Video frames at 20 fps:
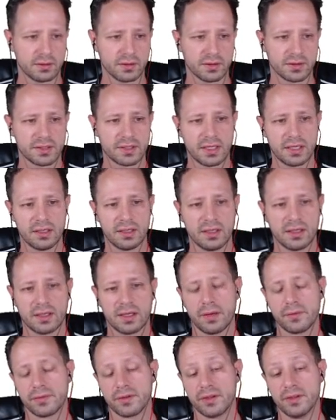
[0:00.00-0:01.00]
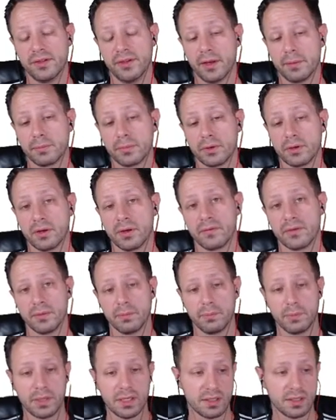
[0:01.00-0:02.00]
understanding count the number of
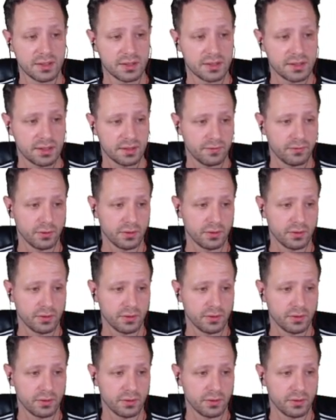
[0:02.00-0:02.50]
the beast,